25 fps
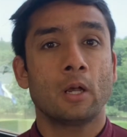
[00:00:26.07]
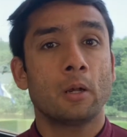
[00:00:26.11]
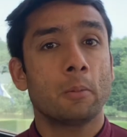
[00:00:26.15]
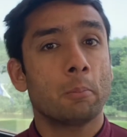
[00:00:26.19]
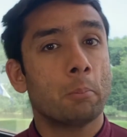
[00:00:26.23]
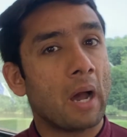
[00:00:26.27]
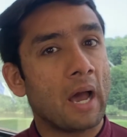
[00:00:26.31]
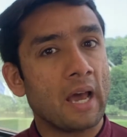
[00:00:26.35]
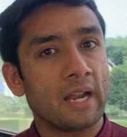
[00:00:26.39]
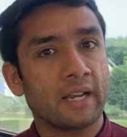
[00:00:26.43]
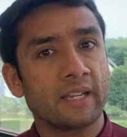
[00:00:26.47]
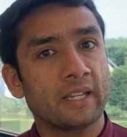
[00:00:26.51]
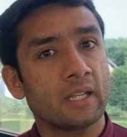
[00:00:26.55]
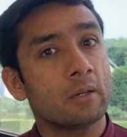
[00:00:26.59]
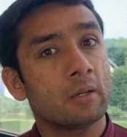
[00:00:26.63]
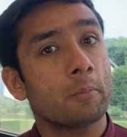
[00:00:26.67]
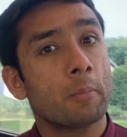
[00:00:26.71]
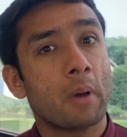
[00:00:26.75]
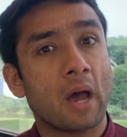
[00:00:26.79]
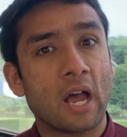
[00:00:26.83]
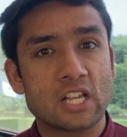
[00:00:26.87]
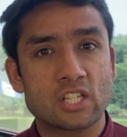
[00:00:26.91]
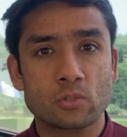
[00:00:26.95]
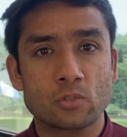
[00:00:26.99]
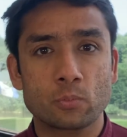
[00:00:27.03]
Barring
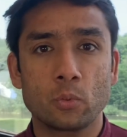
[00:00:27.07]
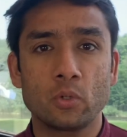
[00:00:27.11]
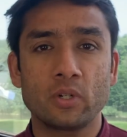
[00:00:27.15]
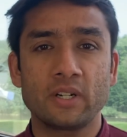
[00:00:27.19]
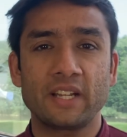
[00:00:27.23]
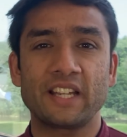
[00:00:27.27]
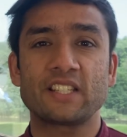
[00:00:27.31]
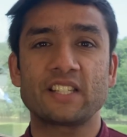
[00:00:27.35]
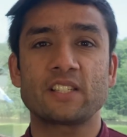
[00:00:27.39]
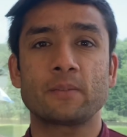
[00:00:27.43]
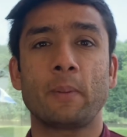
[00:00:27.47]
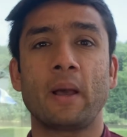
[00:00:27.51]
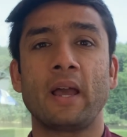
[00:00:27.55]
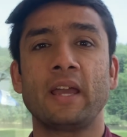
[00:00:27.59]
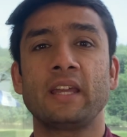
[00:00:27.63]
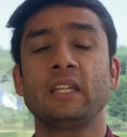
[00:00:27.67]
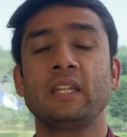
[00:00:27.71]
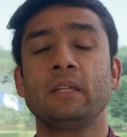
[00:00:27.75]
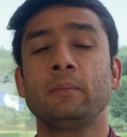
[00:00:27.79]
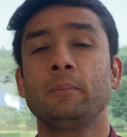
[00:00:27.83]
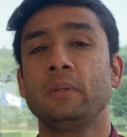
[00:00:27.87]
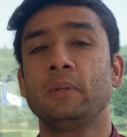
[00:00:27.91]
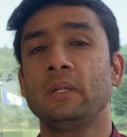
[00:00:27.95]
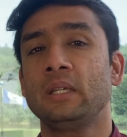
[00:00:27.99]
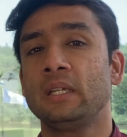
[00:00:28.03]
passport
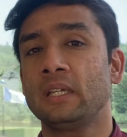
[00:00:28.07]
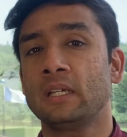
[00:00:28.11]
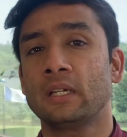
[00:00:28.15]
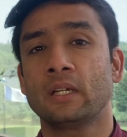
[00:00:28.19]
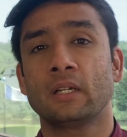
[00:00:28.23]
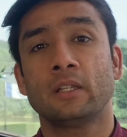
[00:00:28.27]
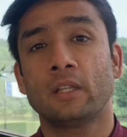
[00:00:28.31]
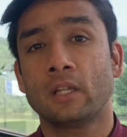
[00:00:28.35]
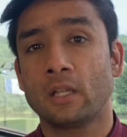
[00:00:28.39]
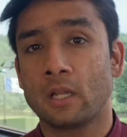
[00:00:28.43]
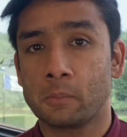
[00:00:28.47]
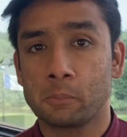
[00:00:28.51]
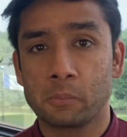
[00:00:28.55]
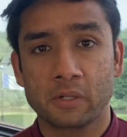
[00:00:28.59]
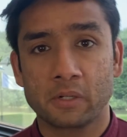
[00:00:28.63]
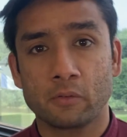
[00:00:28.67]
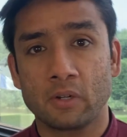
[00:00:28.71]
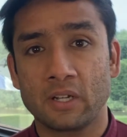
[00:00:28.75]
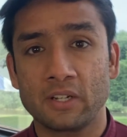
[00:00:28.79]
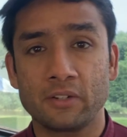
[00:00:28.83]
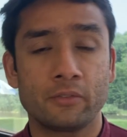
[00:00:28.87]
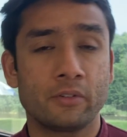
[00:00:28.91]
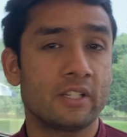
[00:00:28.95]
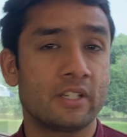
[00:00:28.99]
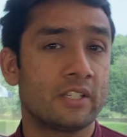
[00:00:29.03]
expiry being the number
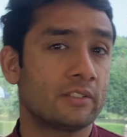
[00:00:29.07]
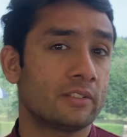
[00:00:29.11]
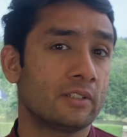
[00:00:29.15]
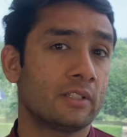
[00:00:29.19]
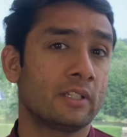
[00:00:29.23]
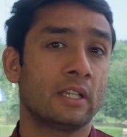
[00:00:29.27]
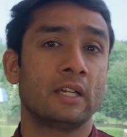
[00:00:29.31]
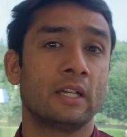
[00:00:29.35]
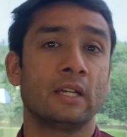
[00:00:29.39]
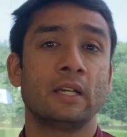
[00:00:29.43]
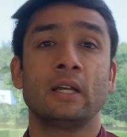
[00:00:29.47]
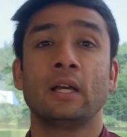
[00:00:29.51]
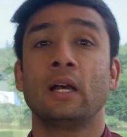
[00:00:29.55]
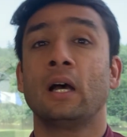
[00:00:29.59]
one reason,